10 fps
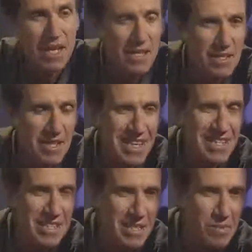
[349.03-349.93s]
It is
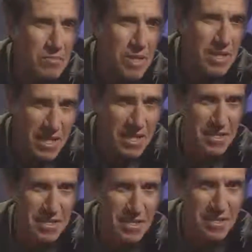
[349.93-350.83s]
extremely
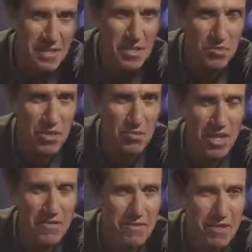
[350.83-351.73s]
precise. This is what
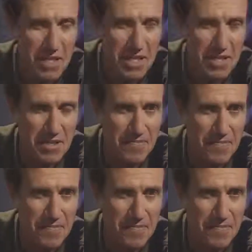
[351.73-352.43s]
we have to realize.